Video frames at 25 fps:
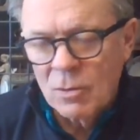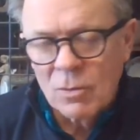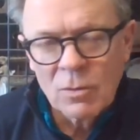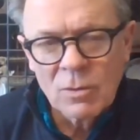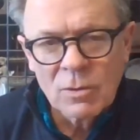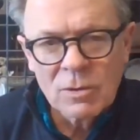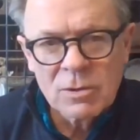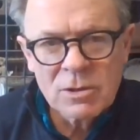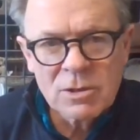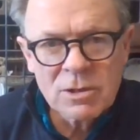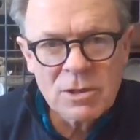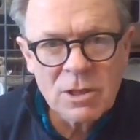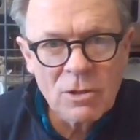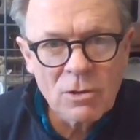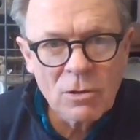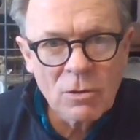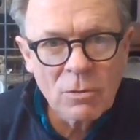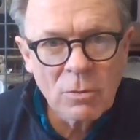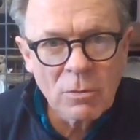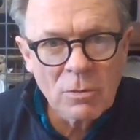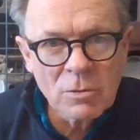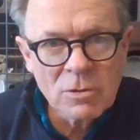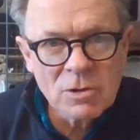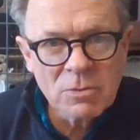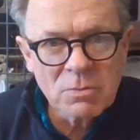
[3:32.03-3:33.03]
What
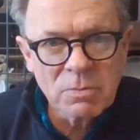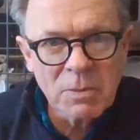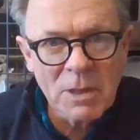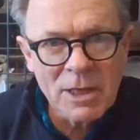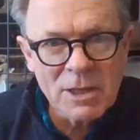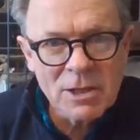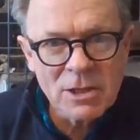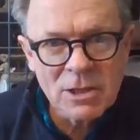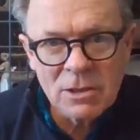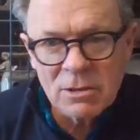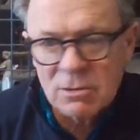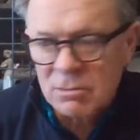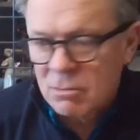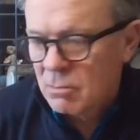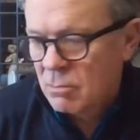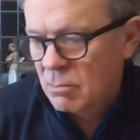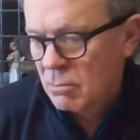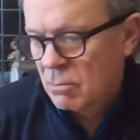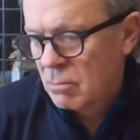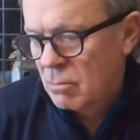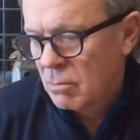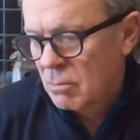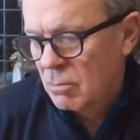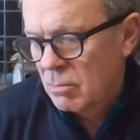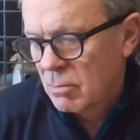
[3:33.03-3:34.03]
terrible splashing,
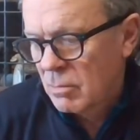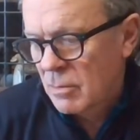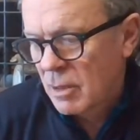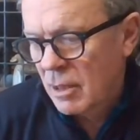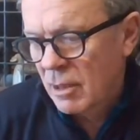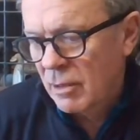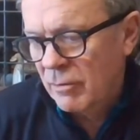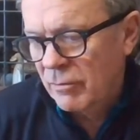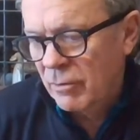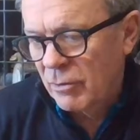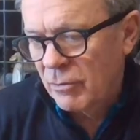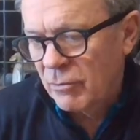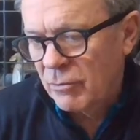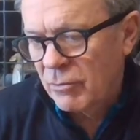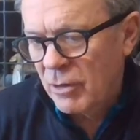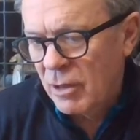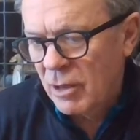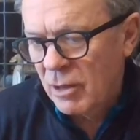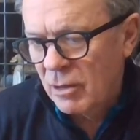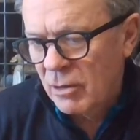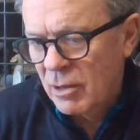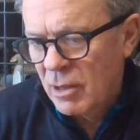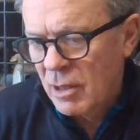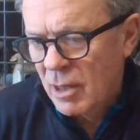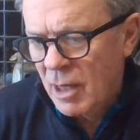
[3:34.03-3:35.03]
the elephant
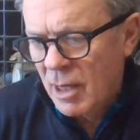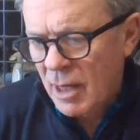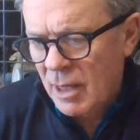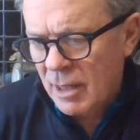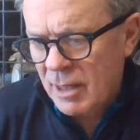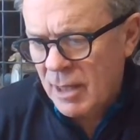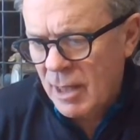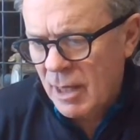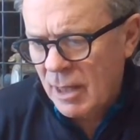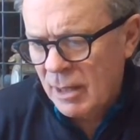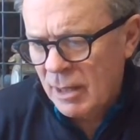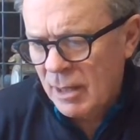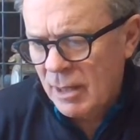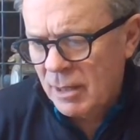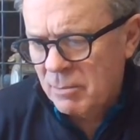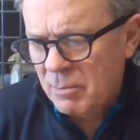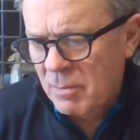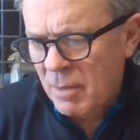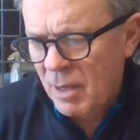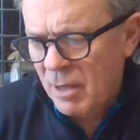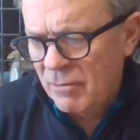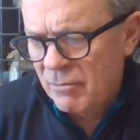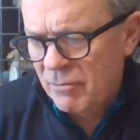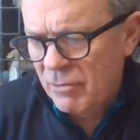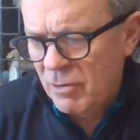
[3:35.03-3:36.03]
frowned. I can't let
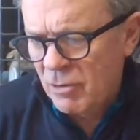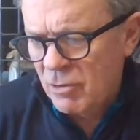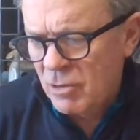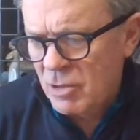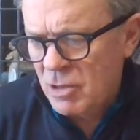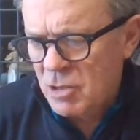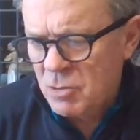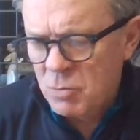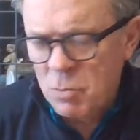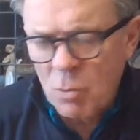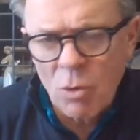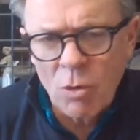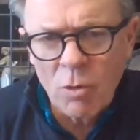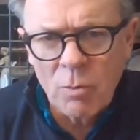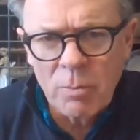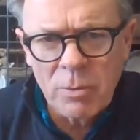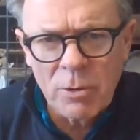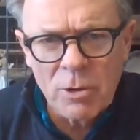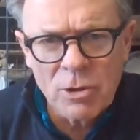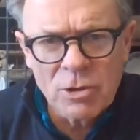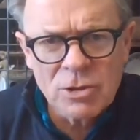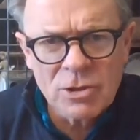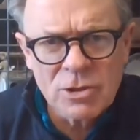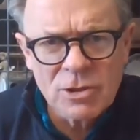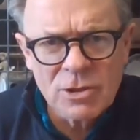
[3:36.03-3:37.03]
my very small
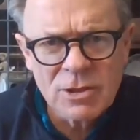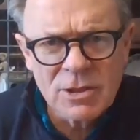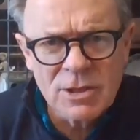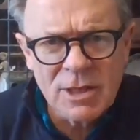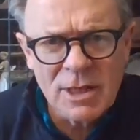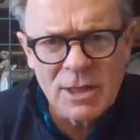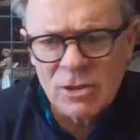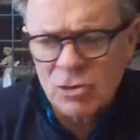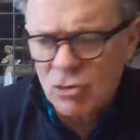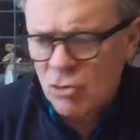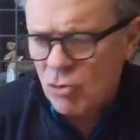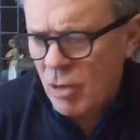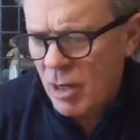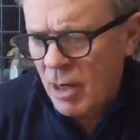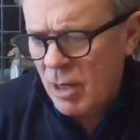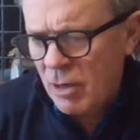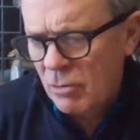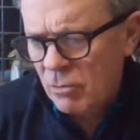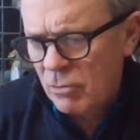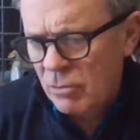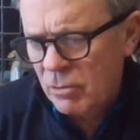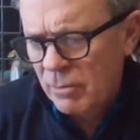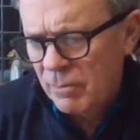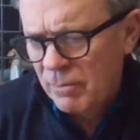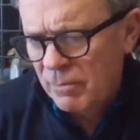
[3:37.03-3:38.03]
persons get
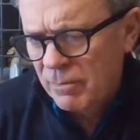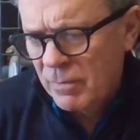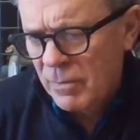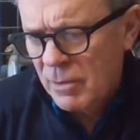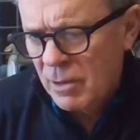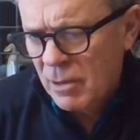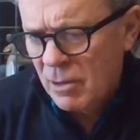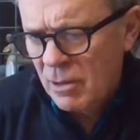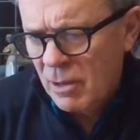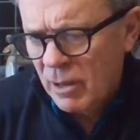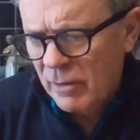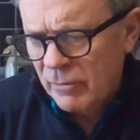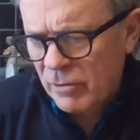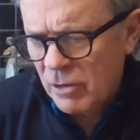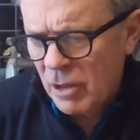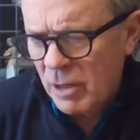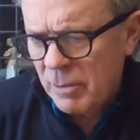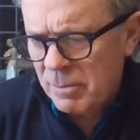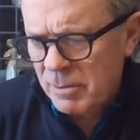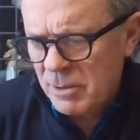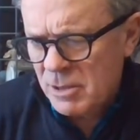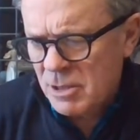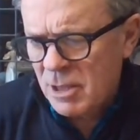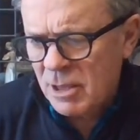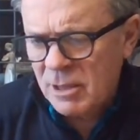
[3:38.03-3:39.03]
drowned. I've got to
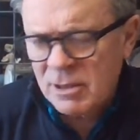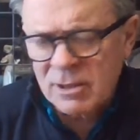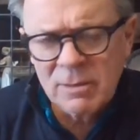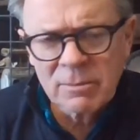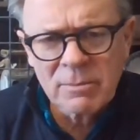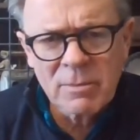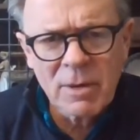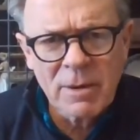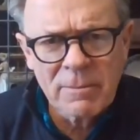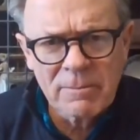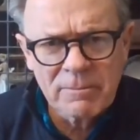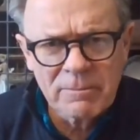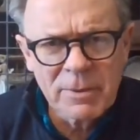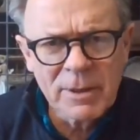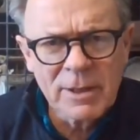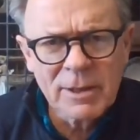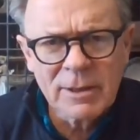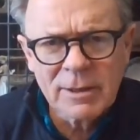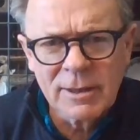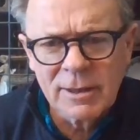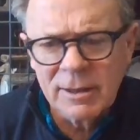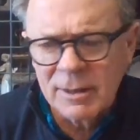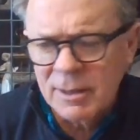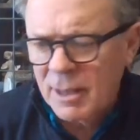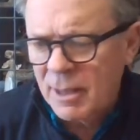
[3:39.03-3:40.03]
protect them. I'm
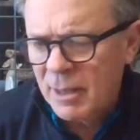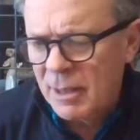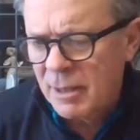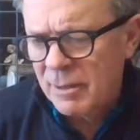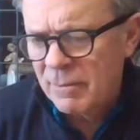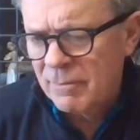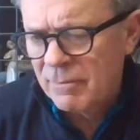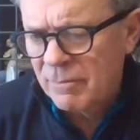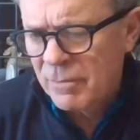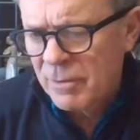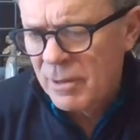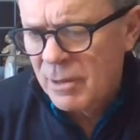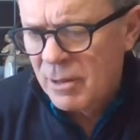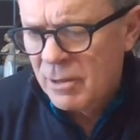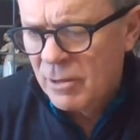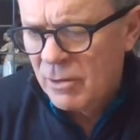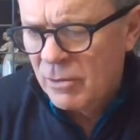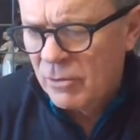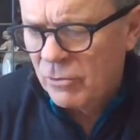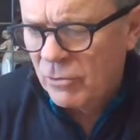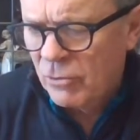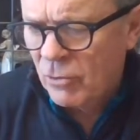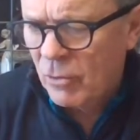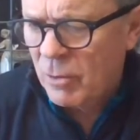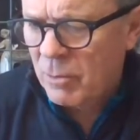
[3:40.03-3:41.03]
bigger than they.
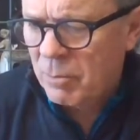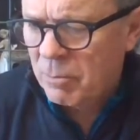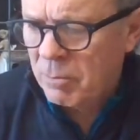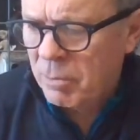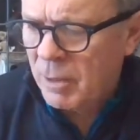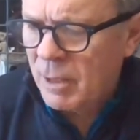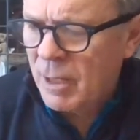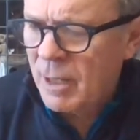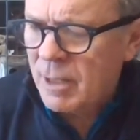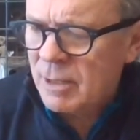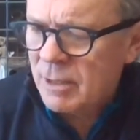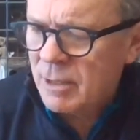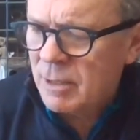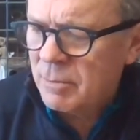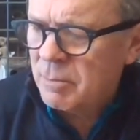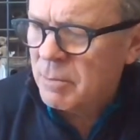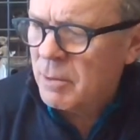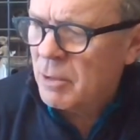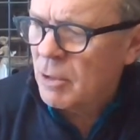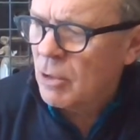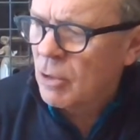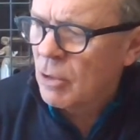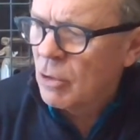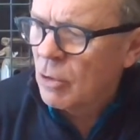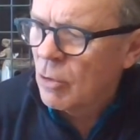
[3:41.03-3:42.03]
So he plucked up
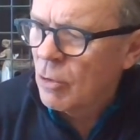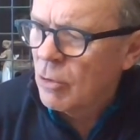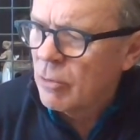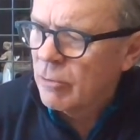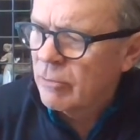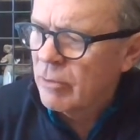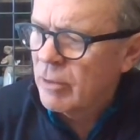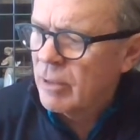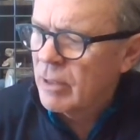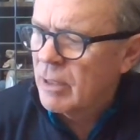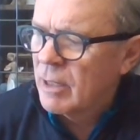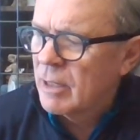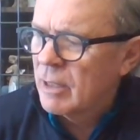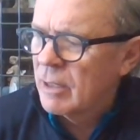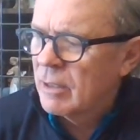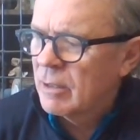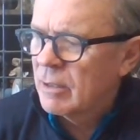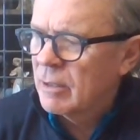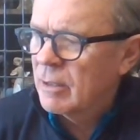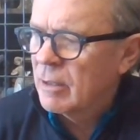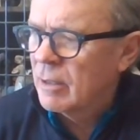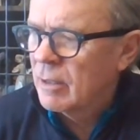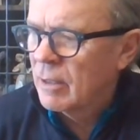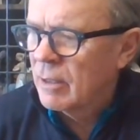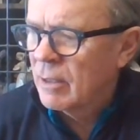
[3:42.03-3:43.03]
the clover
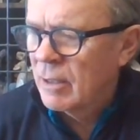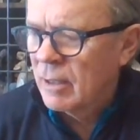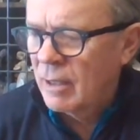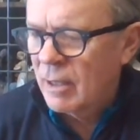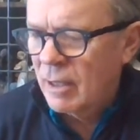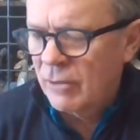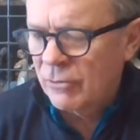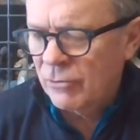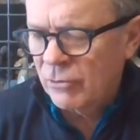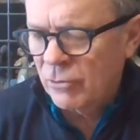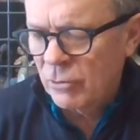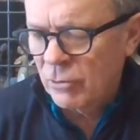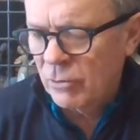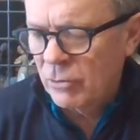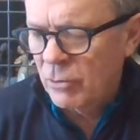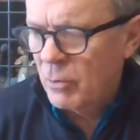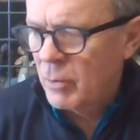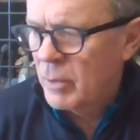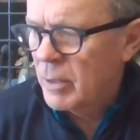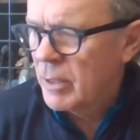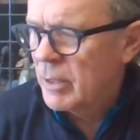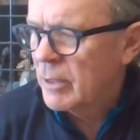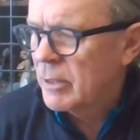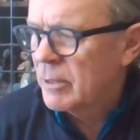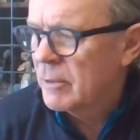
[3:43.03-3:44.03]
and hustled
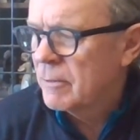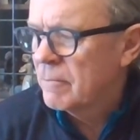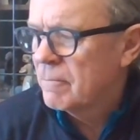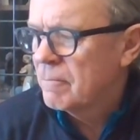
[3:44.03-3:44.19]
away.